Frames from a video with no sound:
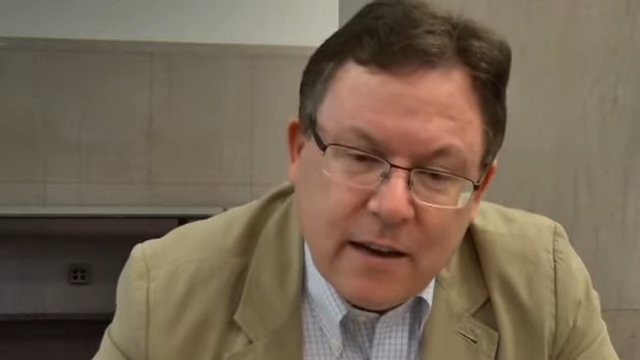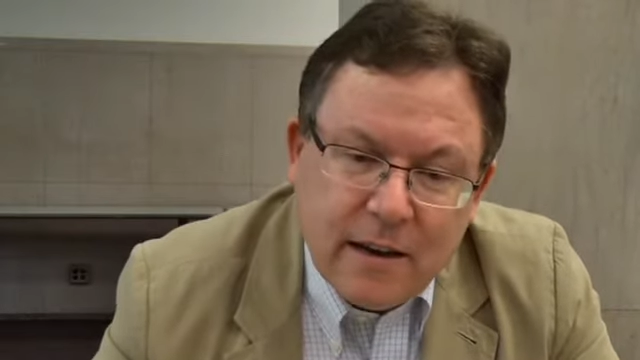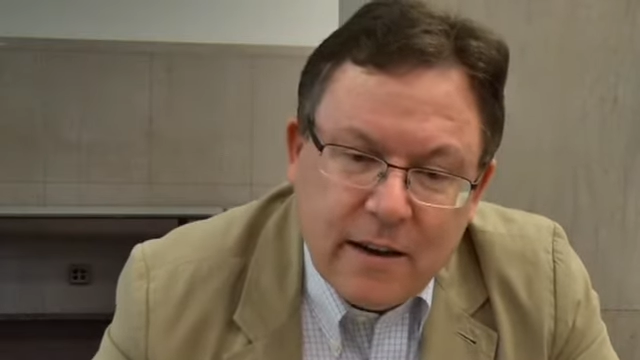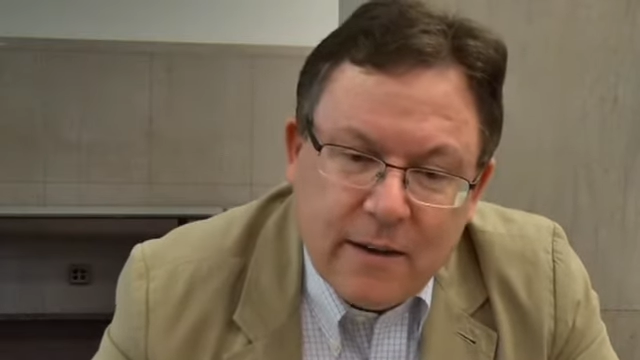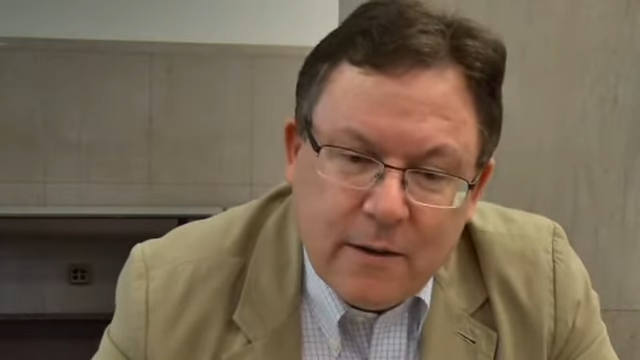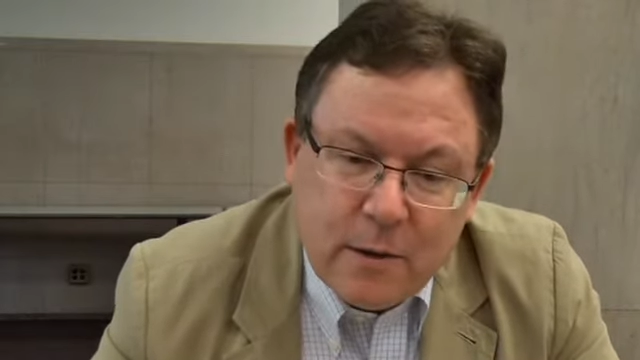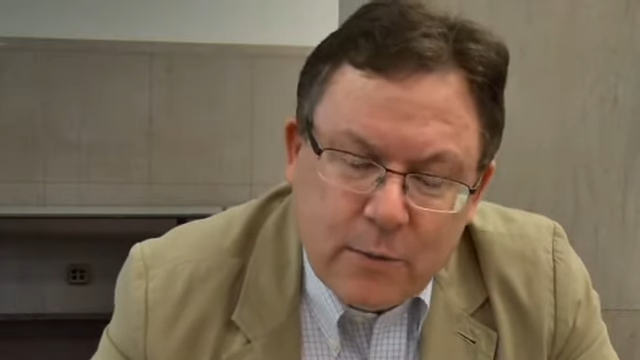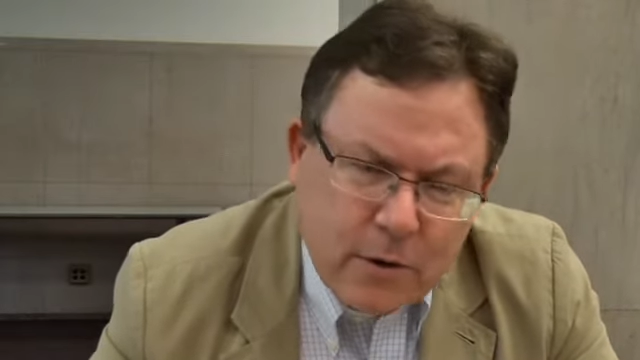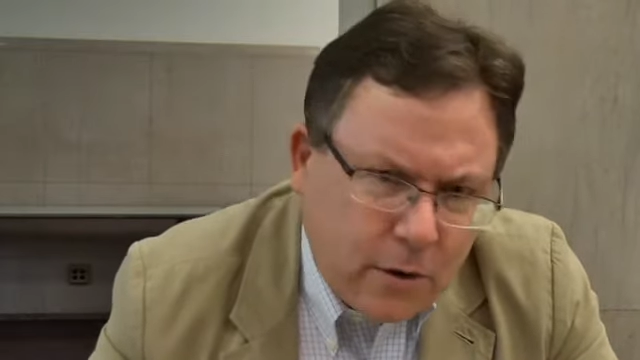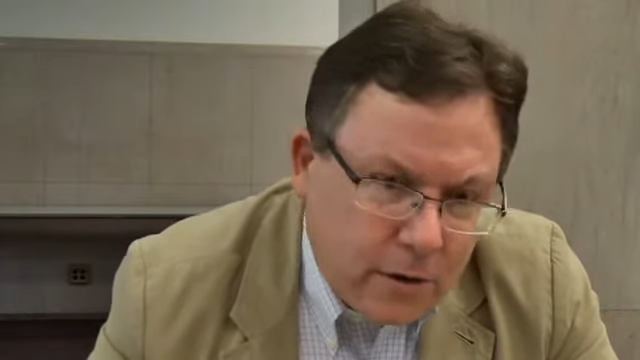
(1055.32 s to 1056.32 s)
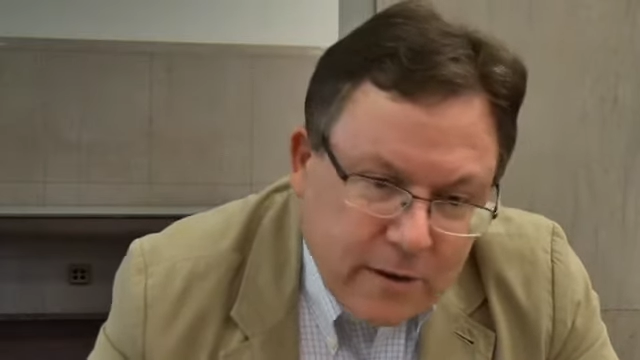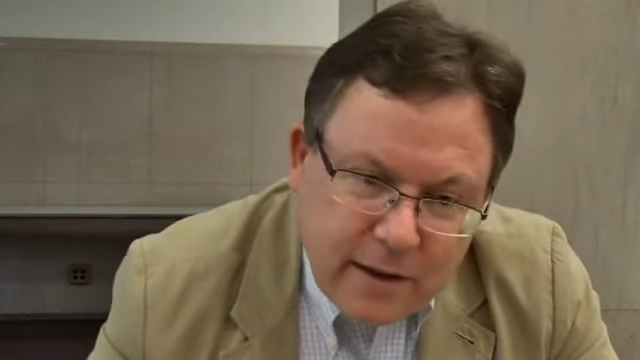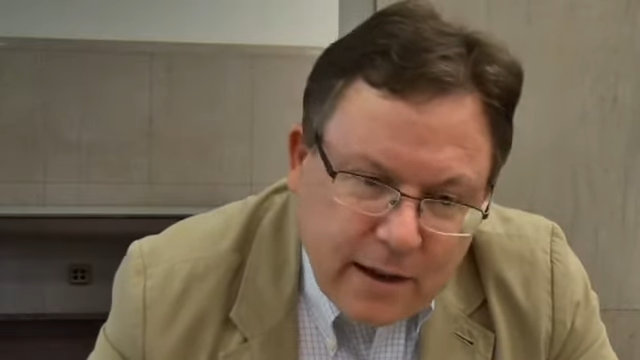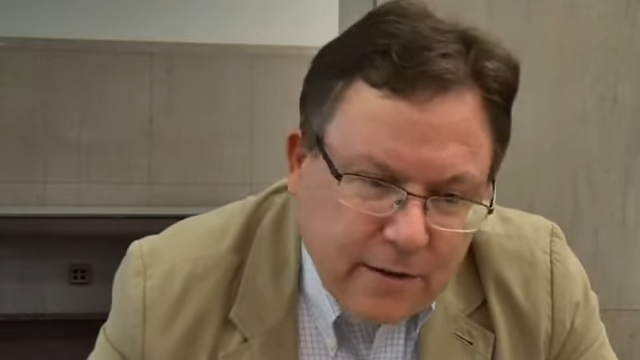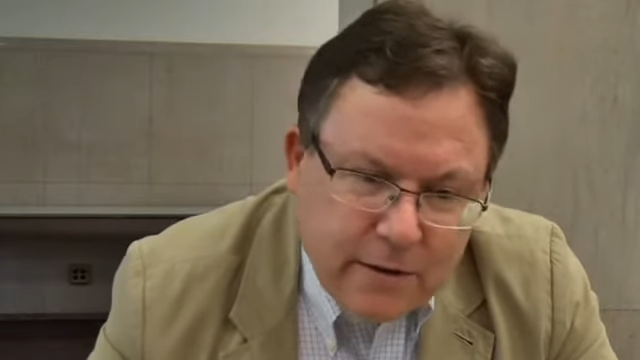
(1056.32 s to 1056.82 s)
But
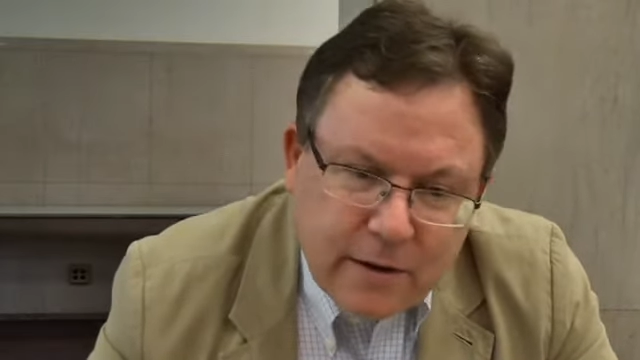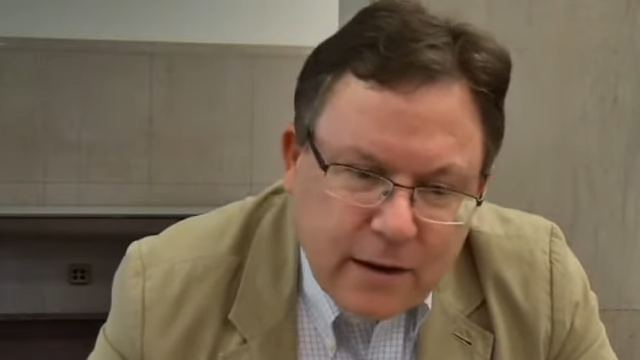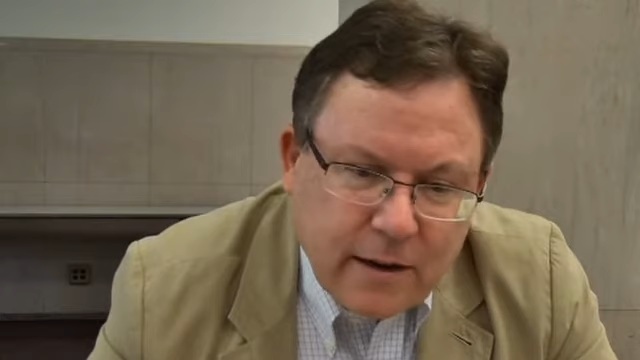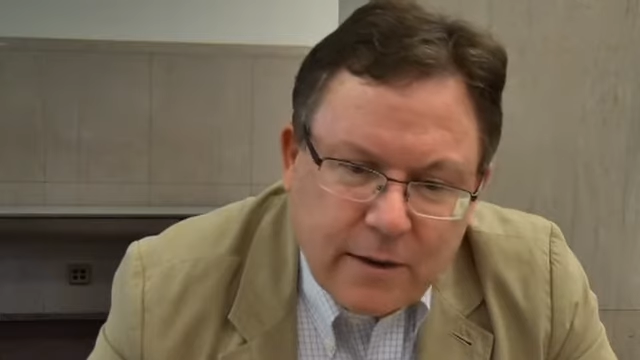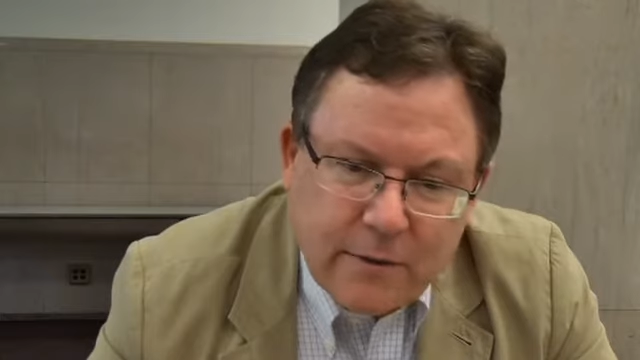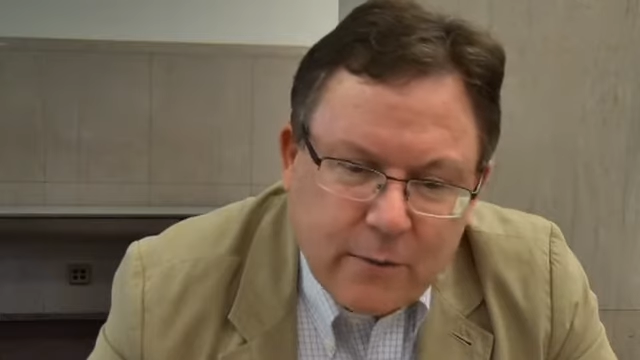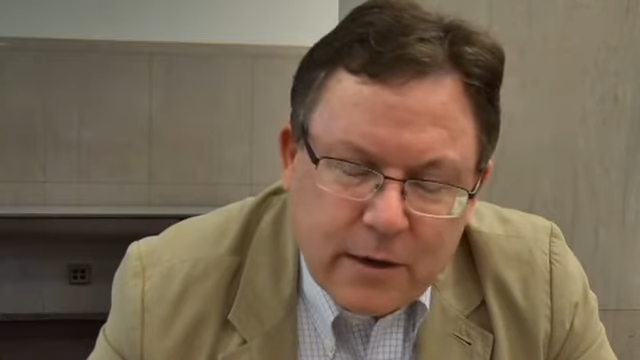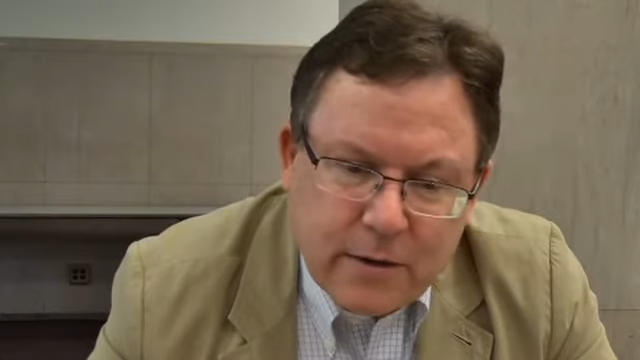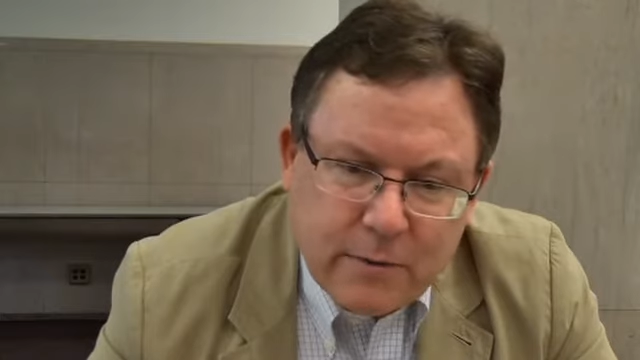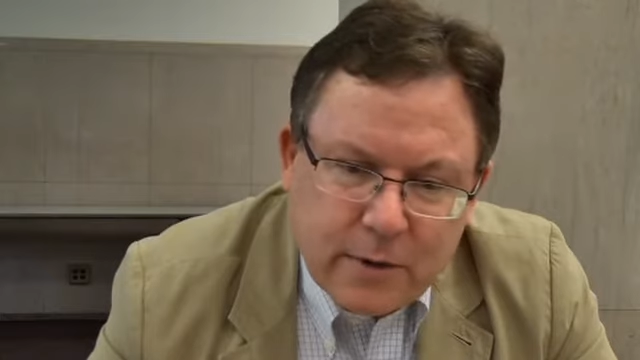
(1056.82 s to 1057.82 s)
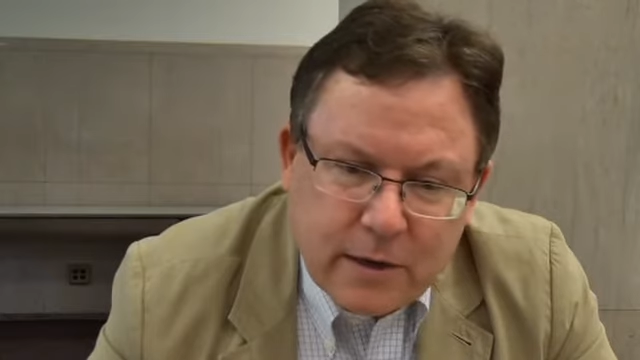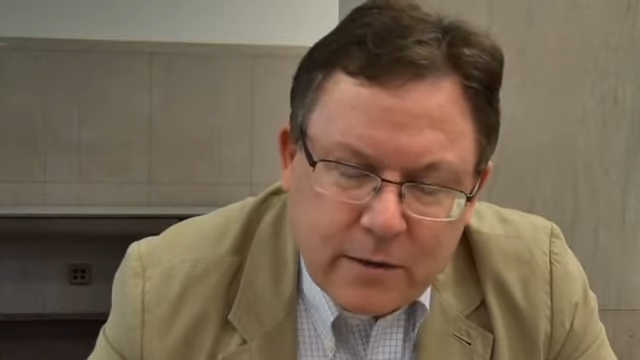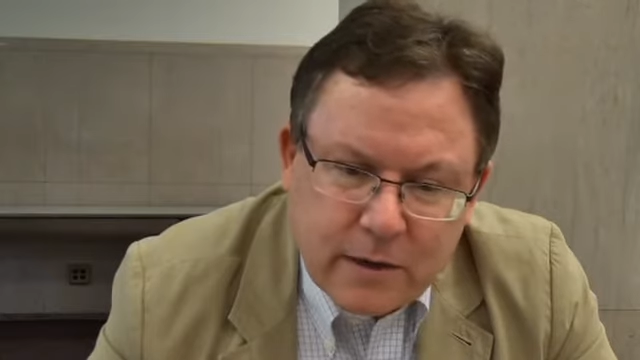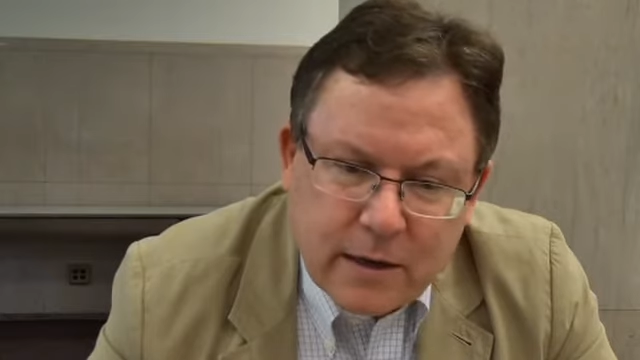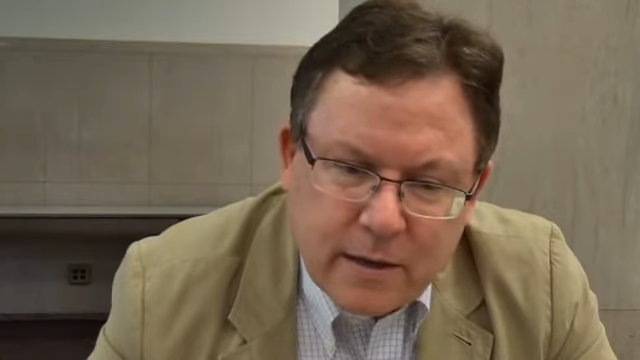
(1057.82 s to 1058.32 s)
altogether, when you
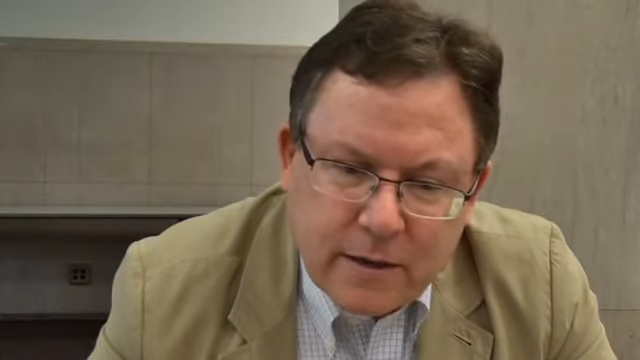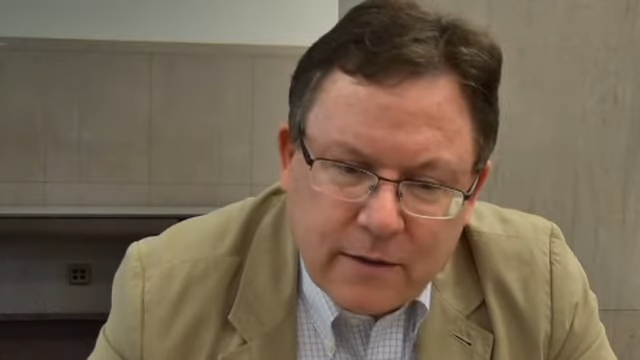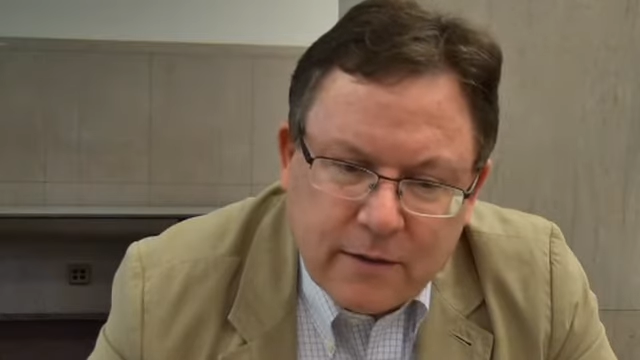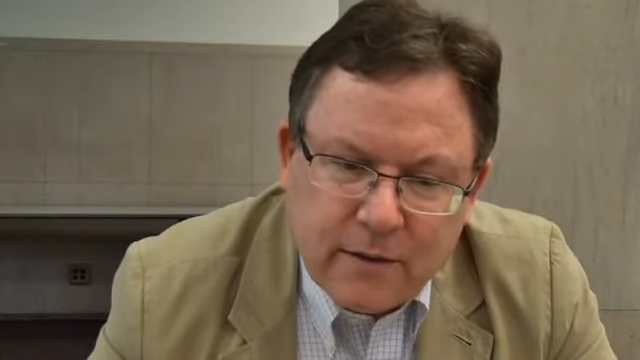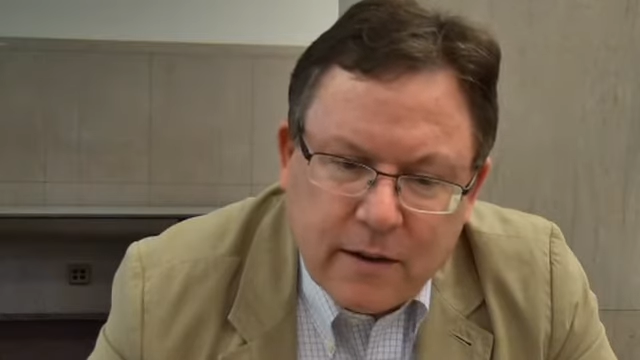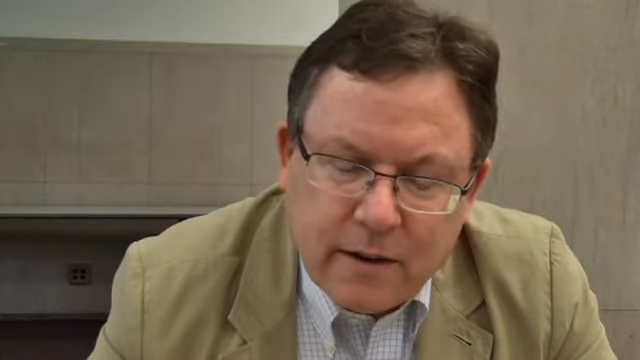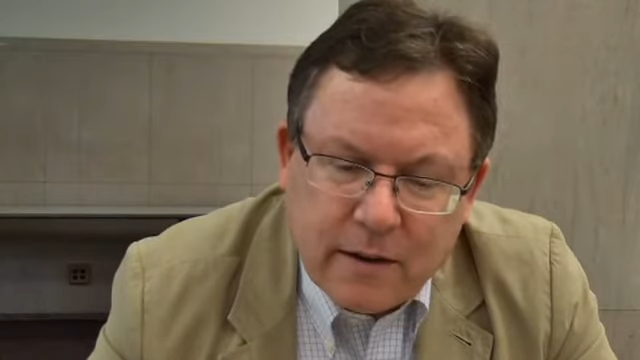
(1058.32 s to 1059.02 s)
look at this,